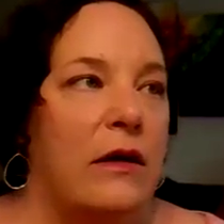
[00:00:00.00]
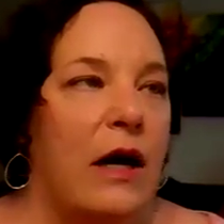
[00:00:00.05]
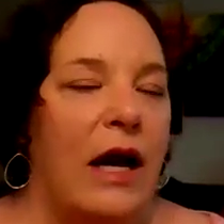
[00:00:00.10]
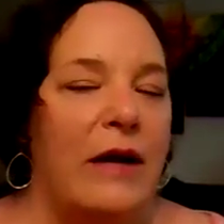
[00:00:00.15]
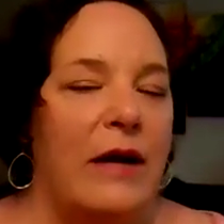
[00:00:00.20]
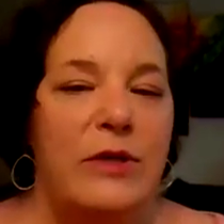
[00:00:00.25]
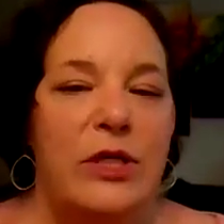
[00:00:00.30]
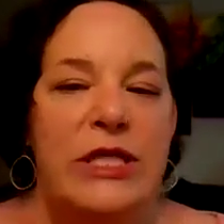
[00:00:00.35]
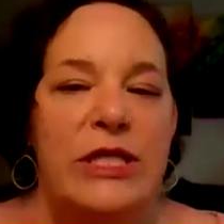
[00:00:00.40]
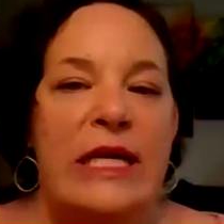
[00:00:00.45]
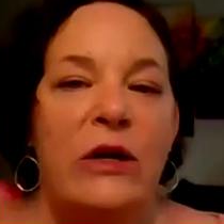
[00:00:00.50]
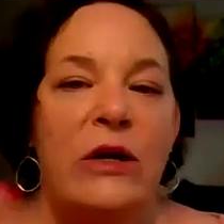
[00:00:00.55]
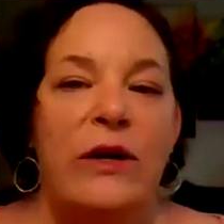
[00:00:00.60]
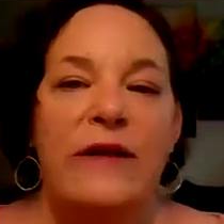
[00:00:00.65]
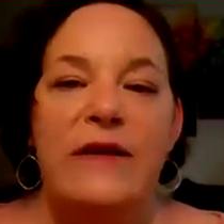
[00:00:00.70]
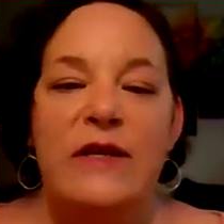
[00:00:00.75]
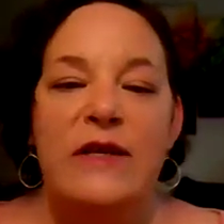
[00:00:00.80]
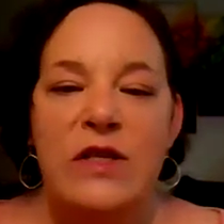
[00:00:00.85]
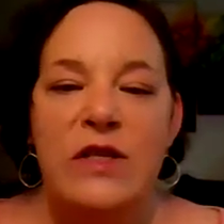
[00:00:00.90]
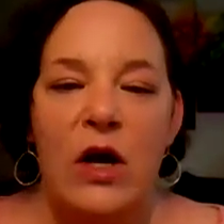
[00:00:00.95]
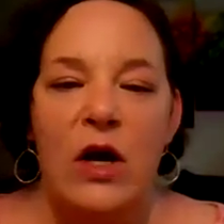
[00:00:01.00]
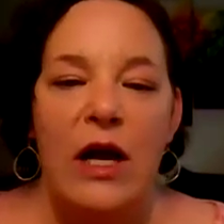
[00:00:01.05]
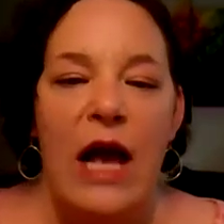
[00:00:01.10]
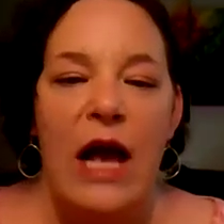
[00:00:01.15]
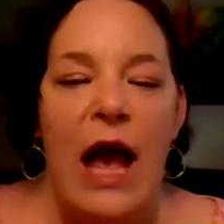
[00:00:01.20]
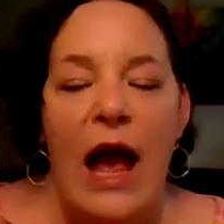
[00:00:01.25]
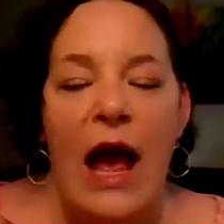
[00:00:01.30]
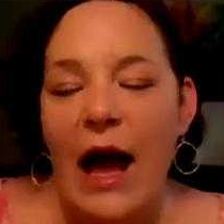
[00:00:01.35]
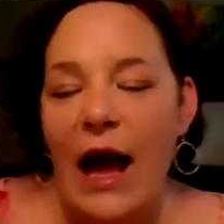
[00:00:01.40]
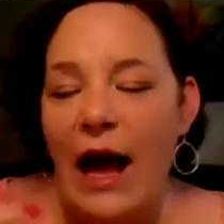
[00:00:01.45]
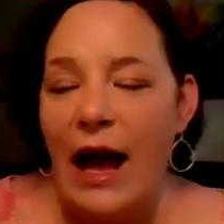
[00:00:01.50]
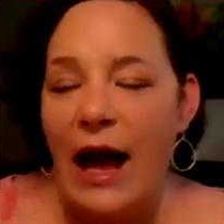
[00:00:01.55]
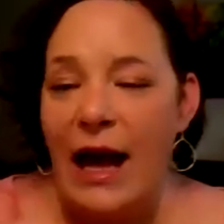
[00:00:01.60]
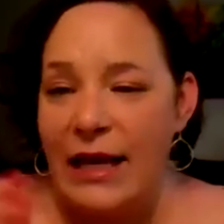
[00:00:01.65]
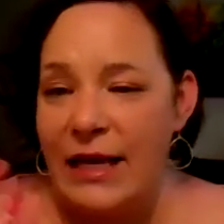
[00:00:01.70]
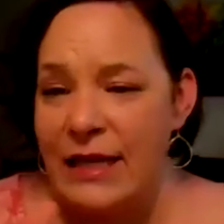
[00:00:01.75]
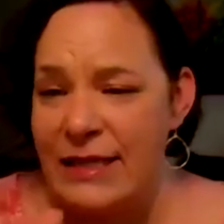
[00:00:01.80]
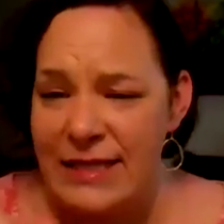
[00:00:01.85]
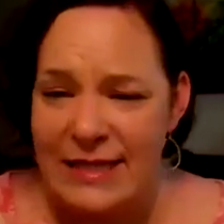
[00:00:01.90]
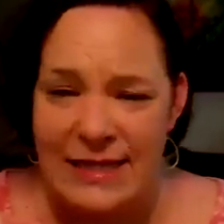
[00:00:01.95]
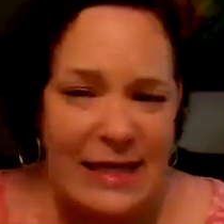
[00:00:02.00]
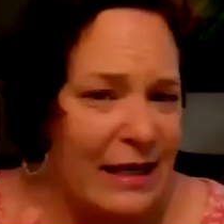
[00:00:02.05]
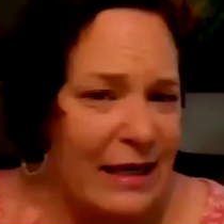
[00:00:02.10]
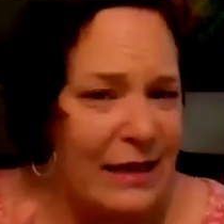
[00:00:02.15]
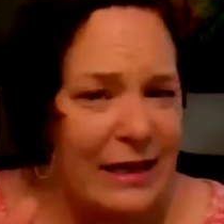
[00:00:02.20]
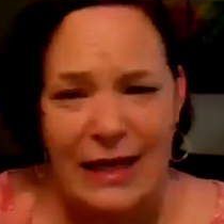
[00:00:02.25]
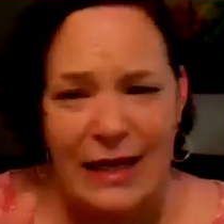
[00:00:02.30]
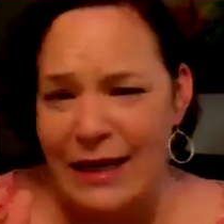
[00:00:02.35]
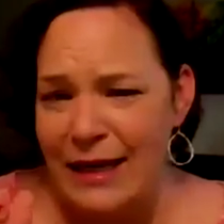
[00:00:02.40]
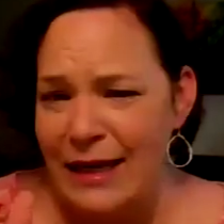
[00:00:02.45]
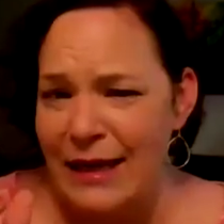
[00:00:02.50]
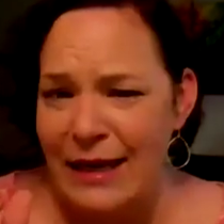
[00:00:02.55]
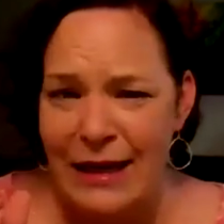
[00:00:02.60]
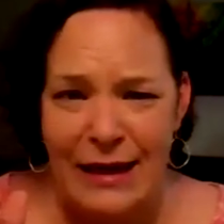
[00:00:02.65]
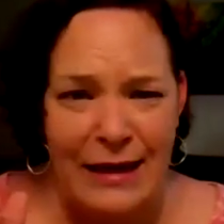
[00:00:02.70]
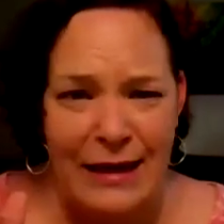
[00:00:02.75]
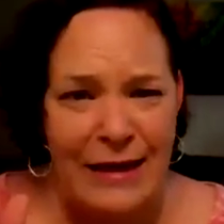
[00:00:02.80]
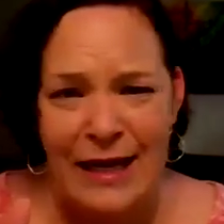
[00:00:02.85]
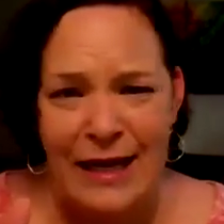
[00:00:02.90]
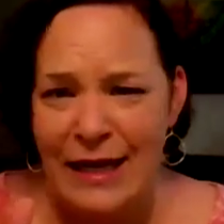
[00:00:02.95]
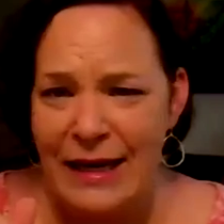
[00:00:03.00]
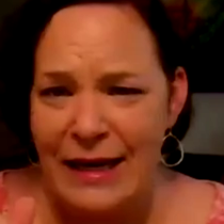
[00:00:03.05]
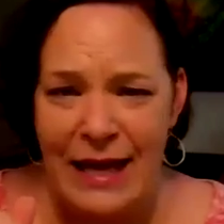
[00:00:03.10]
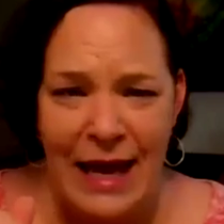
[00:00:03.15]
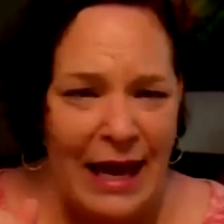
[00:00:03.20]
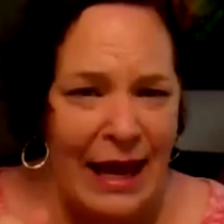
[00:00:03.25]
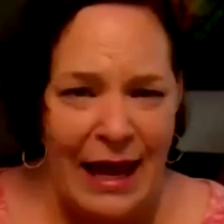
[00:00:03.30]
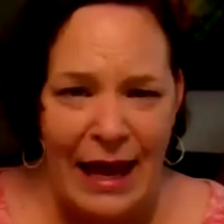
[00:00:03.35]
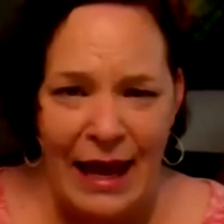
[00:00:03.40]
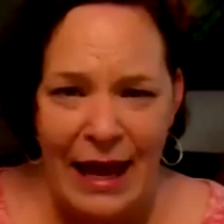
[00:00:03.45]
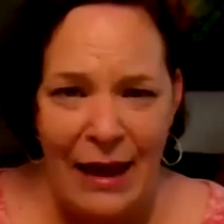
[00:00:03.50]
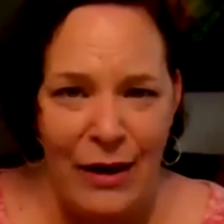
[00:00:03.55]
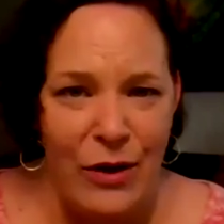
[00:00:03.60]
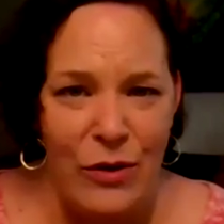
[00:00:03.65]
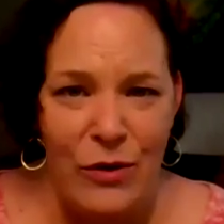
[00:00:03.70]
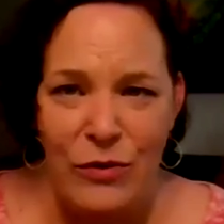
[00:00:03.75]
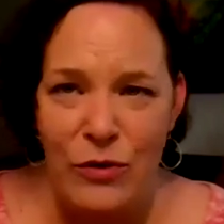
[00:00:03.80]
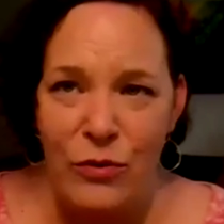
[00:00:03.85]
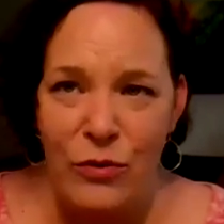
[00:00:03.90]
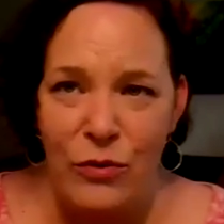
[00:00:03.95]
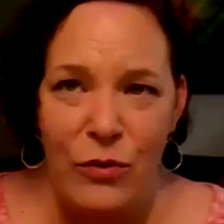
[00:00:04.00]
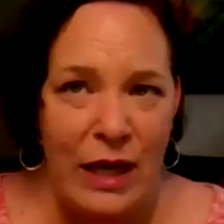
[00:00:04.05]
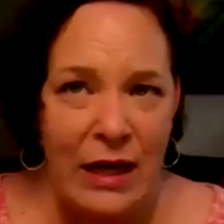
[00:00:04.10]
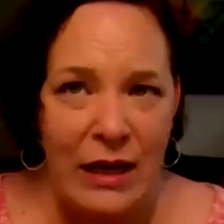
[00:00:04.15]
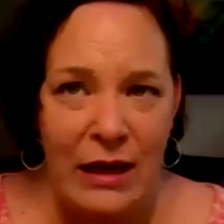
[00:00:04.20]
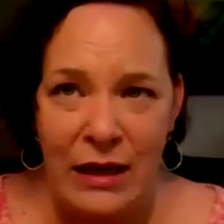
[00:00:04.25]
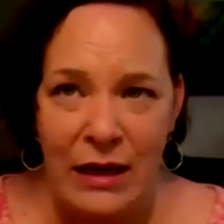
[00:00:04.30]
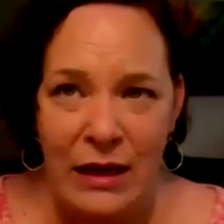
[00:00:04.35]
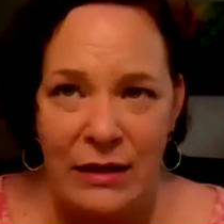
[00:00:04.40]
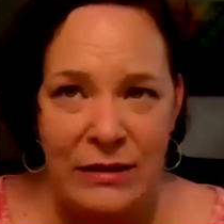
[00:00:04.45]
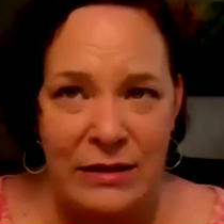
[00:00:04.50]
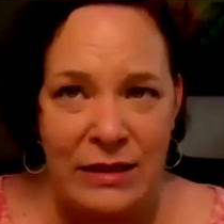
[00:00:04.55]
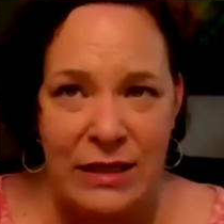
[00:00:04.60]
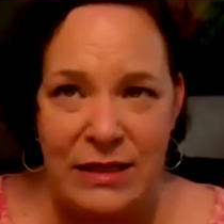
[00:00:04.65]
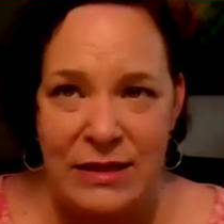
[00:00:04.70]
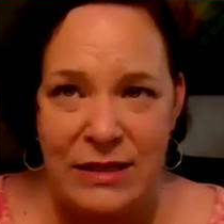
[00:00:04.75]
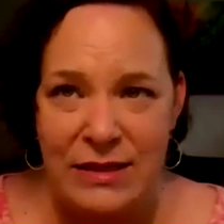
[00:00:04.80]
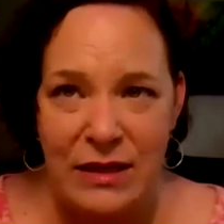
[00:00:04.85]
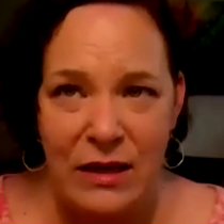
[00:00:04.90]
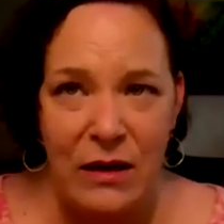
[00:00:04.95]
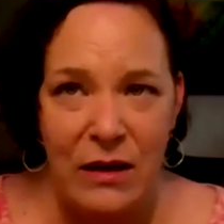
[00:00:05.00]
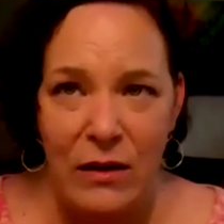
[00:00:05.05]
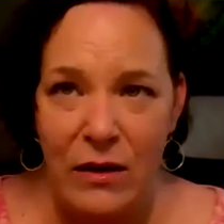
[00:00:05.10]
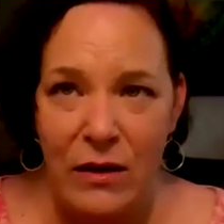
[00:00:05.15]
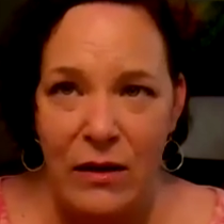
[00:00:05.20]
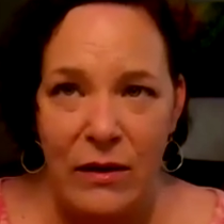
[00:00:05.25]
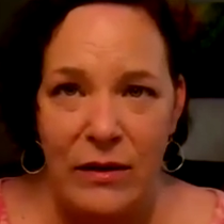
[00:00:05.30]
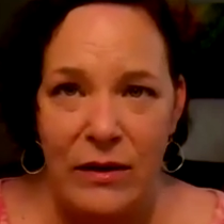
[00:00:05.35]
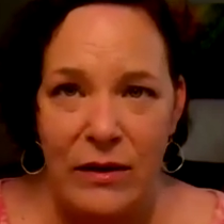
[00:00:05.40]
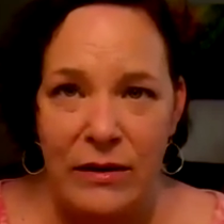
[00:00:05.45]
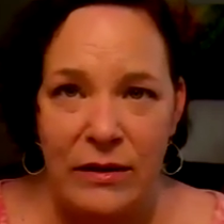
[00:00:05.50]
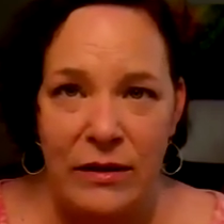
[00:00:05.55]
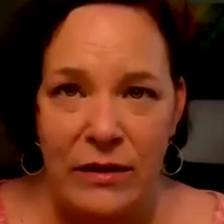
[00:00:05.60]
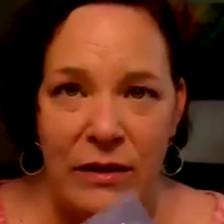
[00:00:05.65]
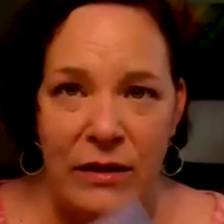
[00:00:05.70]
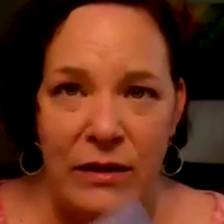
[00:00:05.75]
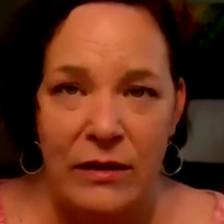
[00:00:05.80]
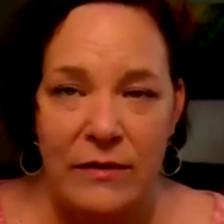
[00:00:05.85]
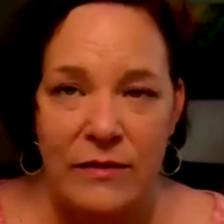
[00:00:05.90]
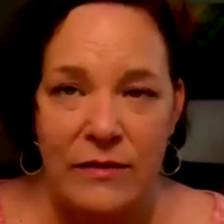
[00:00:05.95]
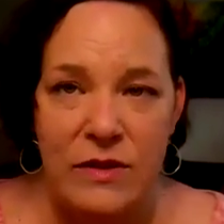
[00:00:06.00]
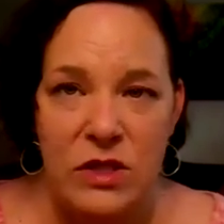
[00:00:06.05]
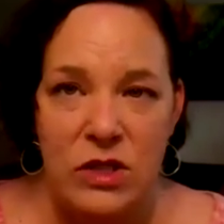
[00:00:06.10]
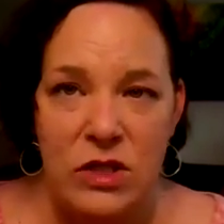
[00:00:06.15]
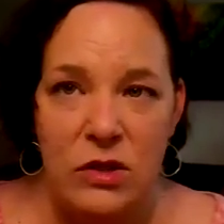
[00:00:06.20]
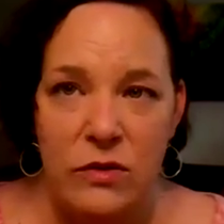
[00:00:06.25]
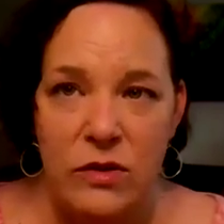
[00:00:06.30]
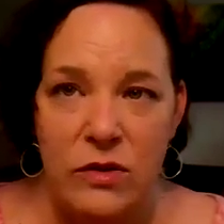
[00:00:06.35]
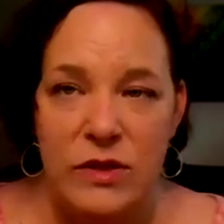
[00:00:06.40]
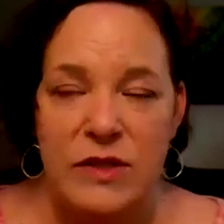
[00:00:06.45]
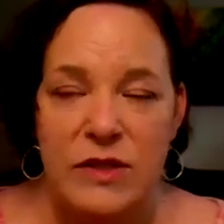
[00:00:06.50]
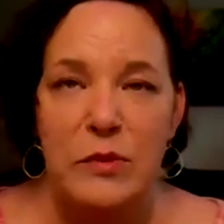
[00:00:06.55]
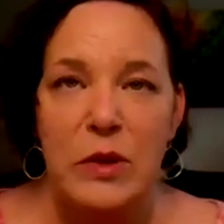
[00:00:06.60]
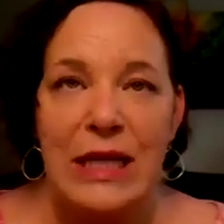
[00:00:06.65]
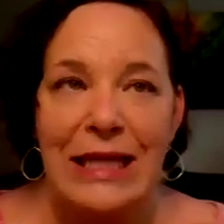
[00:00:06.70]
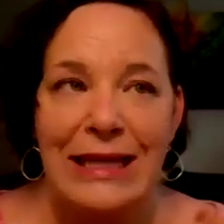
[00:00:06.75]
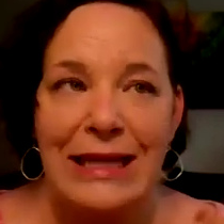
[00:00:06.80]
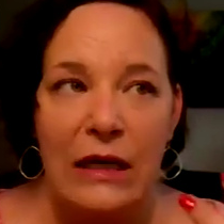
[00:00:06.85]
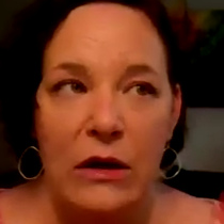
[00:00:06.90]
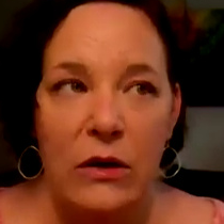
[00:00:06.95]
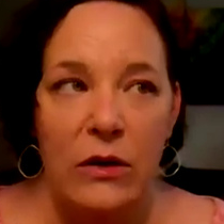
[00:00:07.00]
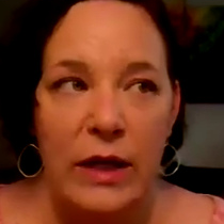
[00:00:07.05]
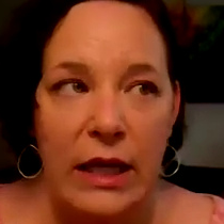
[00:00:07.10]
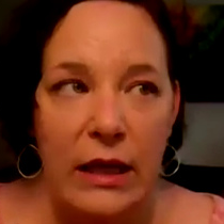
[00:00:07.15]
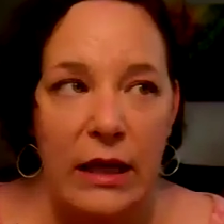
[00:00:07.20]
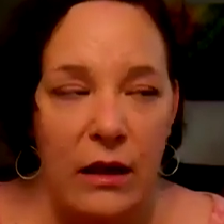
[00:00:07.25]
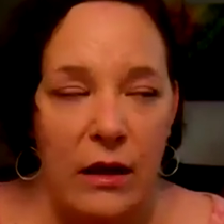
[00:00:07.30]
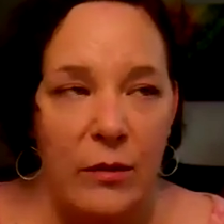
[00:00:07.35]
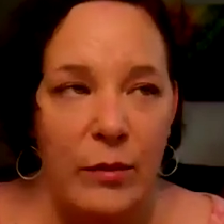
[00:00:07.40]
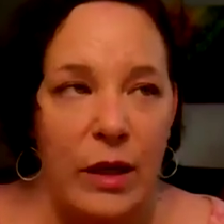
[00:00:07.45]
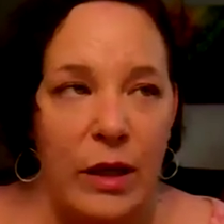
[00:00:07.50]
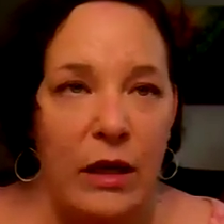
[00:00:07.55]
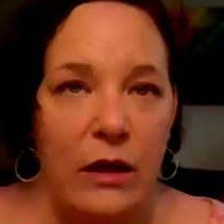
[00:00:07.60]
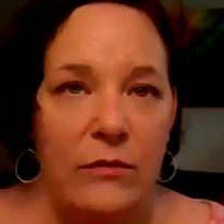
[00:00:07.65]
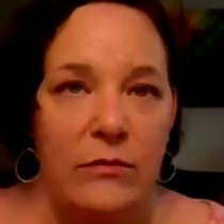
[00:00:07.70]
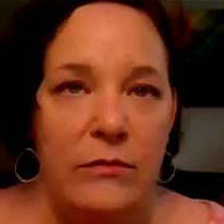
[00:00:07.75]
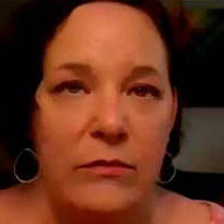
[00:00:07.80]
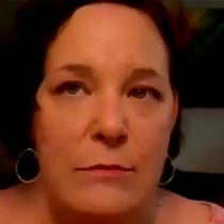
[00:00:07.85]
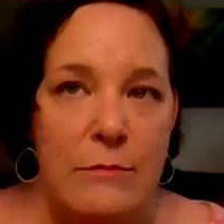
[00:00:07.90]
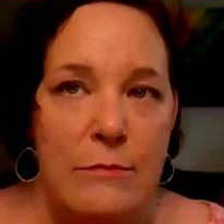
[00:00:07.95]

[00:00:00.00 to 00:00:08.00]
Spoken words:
I'm just hearing the song. I can see clearly now, the rain is gone. So there's some clarity coming.